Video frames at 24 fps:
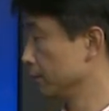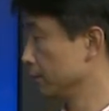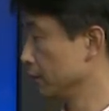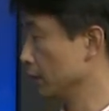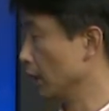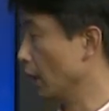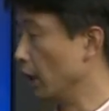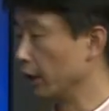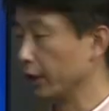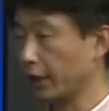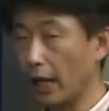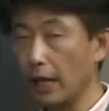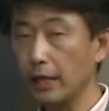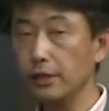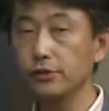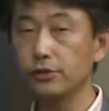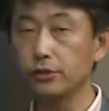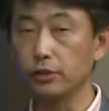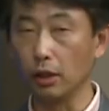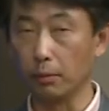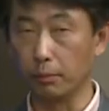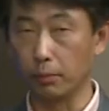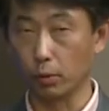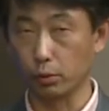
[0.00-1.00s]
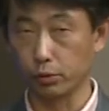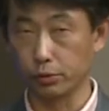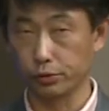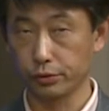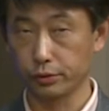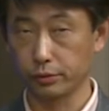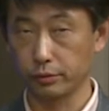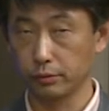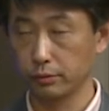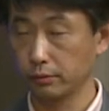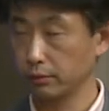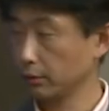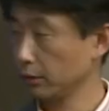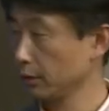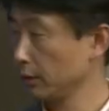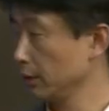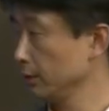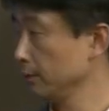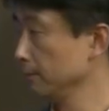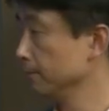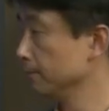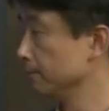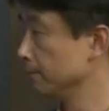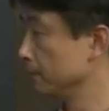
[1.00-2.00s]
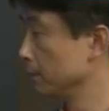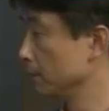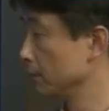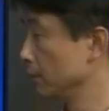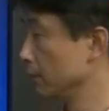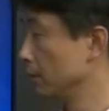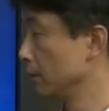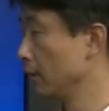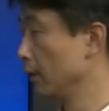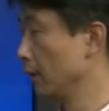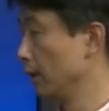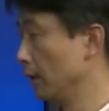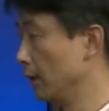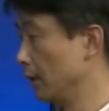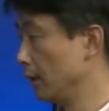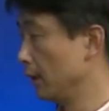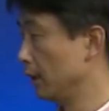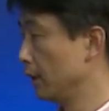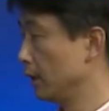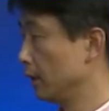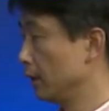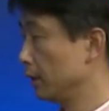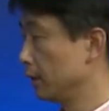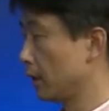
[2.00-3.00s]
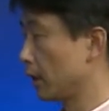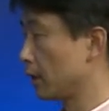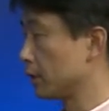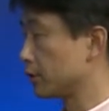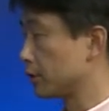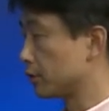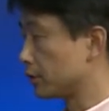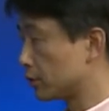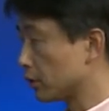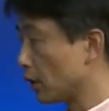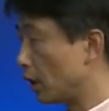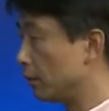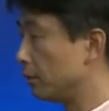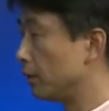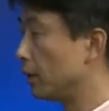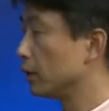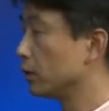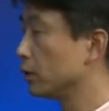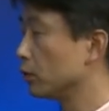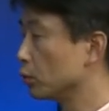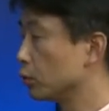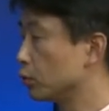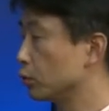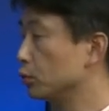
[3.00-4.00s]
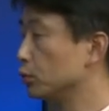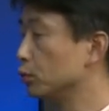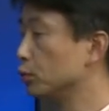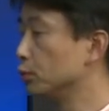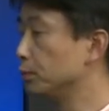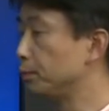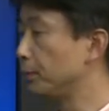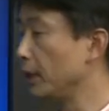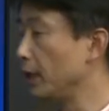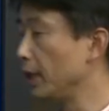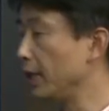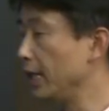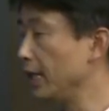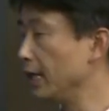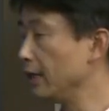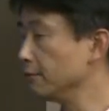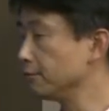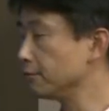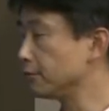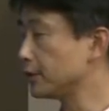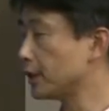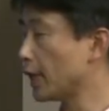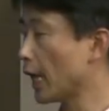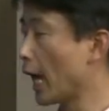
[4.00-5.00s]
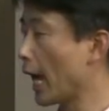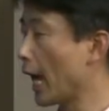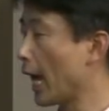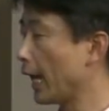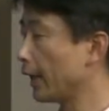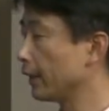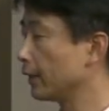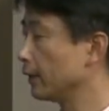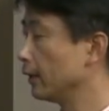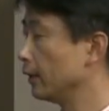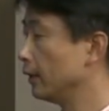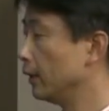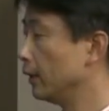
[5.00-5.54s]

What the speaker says: against abortion. Okay? There is someone who believes that